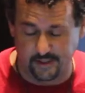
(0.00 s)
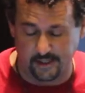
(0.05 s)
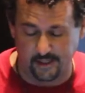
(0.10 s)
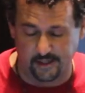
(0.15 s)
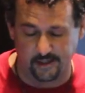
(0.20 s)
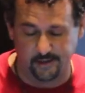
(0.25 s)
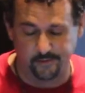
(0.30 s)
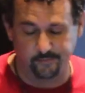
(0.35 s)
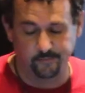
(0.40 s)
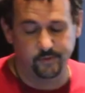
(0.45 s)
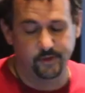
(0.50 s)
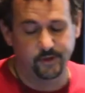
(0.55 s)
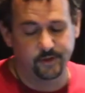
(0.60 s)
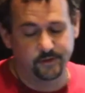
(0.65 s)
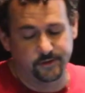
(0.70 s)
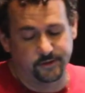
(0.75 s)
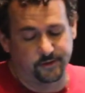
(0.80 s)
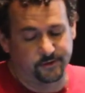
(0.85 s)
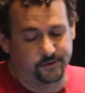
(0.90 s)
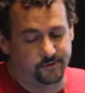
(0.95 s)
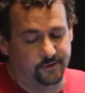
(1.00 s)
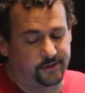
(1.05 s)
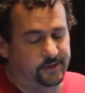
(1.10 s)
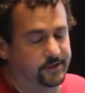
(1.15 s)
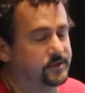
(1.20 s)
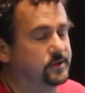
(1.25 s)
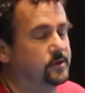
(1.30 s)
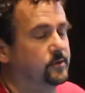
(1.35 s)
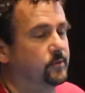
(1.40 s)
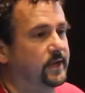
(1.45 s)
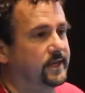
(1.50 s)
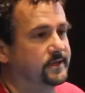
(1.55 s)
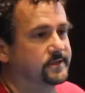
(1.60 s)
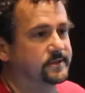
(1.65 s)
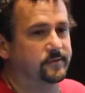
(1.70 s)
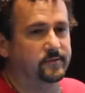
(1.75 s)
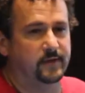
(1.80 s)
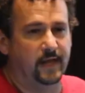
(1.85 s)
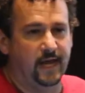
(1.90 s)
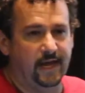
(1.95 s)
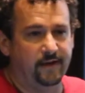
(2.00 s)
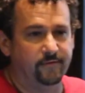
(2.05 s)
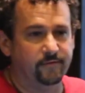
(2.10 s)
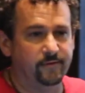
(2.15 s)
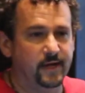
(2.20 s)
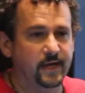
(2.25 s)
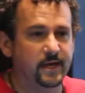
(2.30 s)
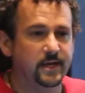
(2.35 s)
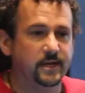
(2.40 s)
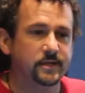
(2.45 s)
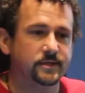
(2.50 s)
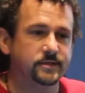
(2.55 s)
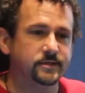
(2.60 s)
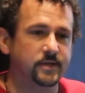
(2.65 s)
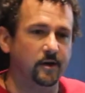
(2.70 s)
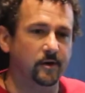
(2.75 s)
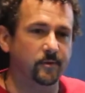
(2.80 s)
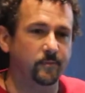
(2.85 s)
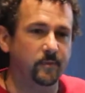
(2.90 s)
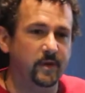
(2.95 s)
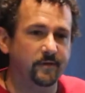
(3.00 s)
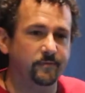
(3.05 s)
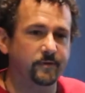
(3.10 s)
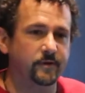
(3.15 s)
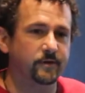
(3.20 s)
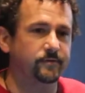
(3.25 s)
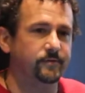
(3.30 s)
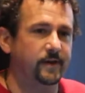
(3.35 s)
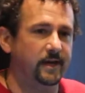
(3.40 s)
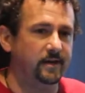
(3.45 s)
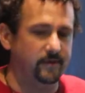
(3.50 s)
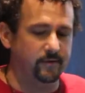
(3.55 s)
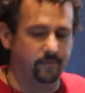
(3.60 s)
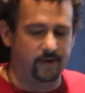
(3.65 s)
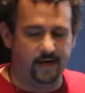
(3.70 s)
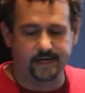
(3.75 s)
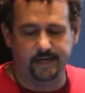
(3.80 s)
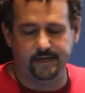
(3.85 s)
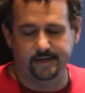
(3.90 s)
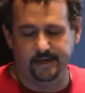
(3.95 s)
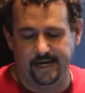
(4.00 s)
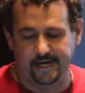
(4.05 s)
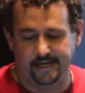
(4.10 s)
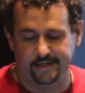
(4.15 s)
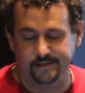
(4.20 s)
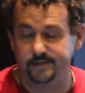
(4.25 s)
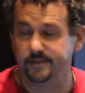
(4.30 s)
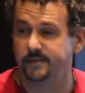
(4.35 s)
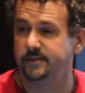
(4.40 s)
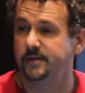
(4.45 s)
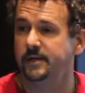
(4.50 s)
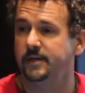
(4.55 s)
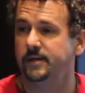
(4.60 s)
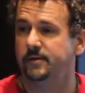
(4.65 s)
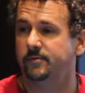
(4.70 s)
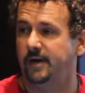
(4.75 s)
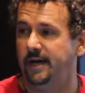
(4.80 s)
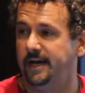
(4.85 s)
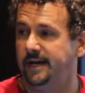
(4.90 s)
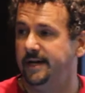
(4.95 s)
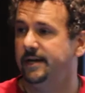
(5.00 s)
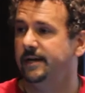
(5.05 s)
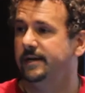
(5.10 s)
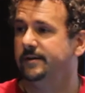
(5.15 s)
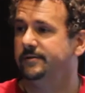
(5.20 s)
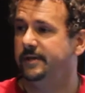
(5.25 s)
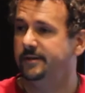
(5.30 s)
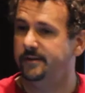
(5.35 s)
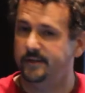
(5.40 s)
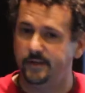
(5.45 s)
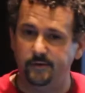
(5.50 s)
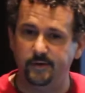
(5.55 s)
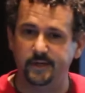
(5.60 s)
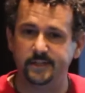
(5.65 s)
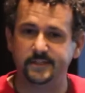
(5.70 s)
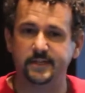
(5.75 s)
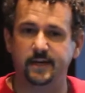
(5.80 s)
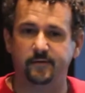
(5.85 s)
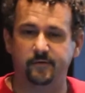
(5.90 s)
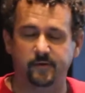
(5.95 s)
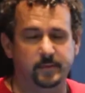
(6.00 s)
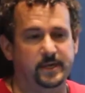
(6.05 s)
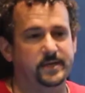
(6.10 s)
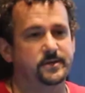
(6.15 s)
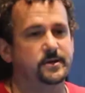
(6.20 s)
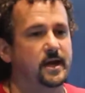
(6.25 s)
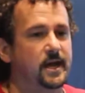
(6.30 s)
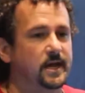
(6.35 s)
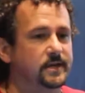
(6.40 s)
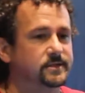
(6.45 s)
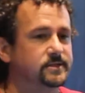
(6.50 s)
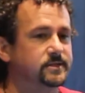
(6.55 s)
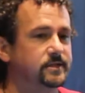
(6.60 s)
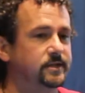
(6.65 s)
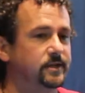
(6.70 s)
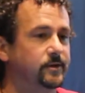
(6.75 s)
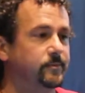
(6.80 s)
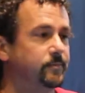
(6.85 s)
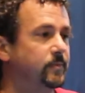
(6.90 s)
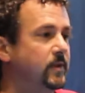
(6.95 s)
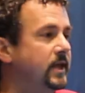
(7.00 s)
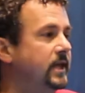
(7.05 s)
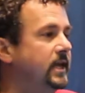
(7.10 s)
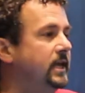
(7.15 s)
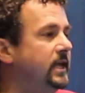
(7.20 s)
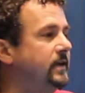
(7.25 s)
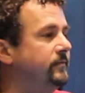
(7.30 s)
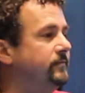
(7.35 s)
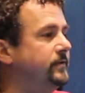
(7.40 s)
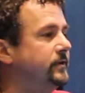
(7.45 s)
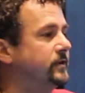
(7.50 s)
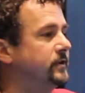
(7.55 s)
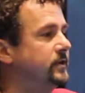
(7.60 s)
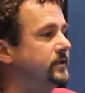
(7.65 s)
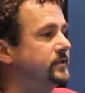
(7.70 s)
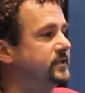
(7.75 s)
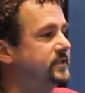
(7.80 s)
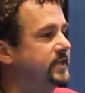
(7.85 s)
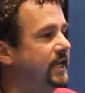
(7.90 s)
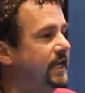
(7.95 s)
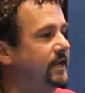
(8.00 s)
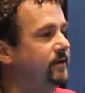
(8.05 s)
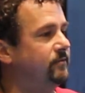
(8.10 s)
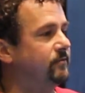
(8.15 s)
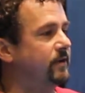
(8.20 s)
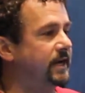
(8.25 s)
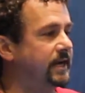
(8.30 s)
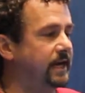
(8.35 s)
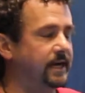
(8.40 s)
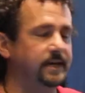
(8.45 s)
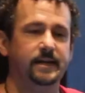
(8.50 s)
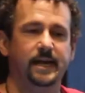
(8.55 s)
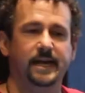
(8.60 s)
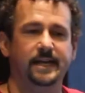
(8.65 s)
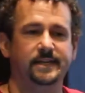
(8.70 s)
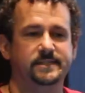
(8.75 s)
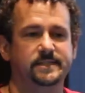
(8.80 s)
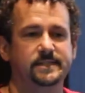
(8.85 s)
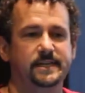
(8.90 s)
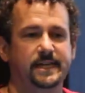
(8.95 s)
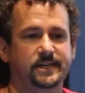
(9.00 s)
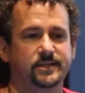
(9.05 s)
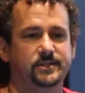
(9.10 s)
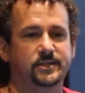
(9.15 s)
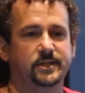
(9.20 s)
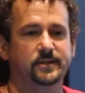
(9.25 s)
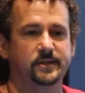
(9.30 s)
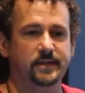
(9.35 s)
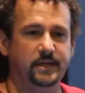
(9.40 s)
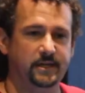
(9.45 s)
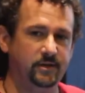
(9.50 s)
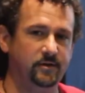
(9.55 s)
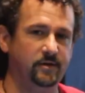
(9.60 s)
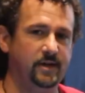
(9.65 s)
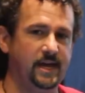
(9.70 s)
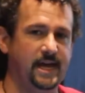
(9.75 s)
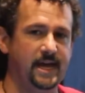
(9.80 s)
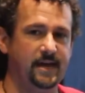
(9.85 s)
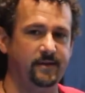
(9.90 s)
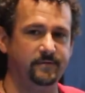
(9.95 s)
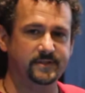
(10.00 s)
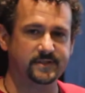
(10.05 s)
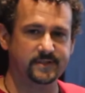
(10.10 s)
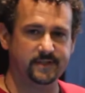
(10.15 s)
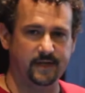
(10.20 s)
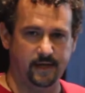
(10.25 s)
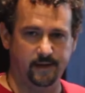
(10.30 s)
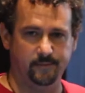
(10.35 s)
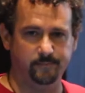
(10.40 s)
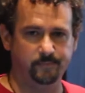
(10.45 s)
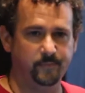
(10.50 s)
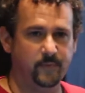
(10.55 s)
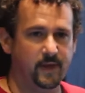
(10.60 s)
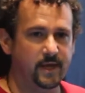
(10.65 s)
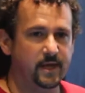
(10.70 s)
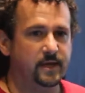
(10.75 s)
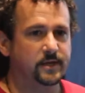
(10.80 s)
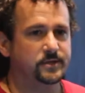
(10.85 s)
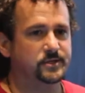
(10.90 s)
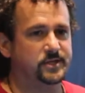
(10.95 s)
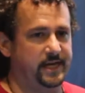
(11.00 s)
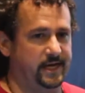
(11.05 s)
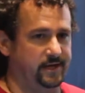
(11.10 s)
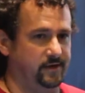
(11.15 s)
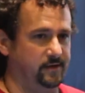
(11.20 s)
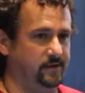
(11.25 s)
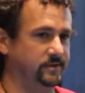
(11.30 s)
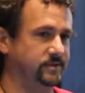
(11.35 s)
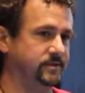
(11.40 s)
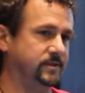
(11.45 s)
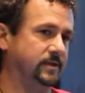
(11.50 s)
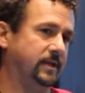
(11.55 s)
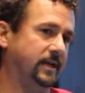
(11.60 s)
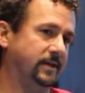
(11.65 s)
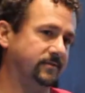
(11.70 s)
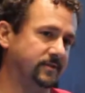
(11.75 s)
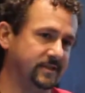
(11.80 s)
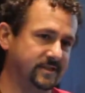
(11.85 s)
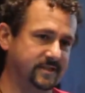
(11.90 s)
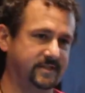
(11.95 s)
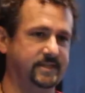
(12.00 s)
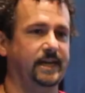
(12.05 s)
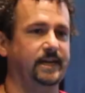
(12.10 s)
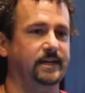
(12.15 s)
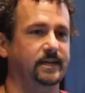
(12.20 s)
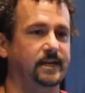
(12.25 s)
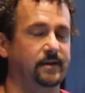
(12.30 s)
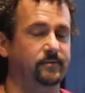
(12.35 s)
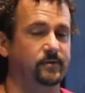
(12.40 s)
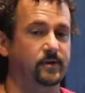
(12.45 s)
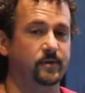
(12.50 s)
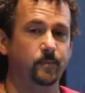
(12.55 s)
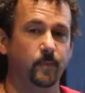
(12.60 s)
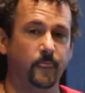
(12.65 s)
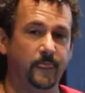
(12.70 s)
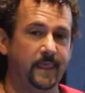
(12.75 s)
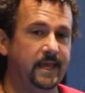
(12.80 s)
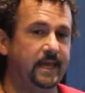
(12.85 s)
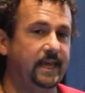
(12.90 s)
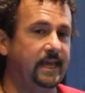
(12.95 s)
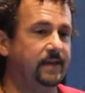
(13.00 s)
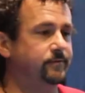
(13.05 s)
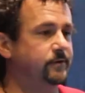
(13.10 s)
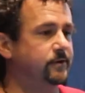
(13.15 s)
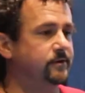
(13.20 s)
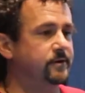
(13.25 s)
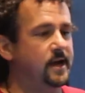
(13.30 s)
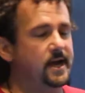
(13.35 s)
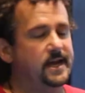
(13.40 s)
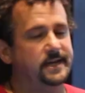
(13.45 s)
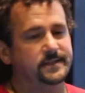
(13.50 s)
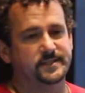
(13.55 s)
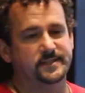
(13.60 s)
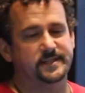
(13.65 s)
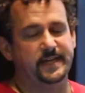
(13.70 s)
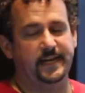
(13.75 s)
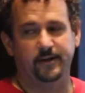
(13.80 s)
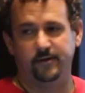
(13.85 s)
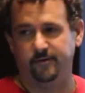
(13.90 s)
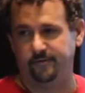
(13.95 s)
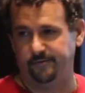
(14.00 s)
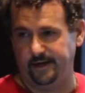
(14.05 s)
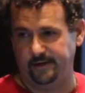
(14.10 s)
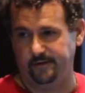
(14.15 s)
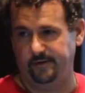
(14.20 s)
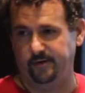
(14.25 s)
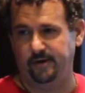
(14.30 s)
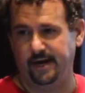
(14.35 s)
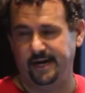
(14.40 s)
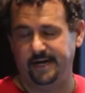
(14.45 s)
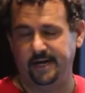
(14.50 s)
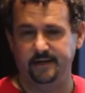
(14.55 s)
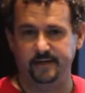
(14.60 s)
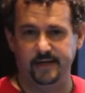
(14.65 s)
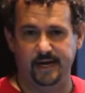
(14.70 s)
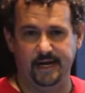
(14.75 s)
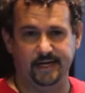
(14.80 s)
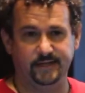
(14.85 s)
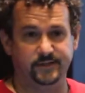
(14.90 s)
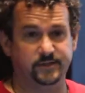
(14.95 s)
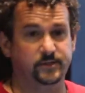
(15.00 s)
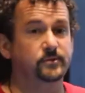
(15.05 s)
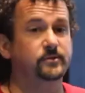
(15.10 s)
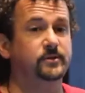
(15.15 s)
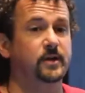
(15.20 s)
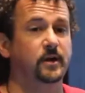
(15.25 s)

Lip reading: to your traditional ways of life. So if you're federally recognized, right, then the U.S. government talks to you. If you're a state-recognized nation, then you have some channels at the state level. If you're not state or federally recognized, you